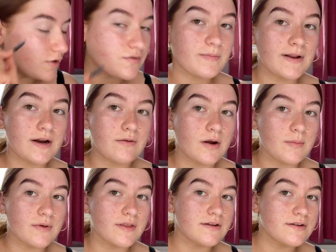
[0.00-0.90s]
play around
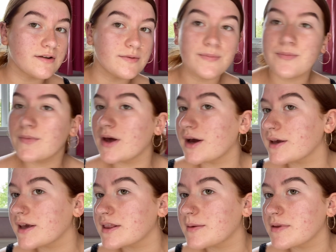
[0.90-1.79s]
with it and
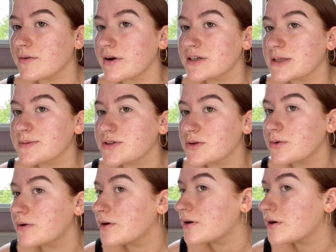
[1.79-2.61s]
get them in the right shape. So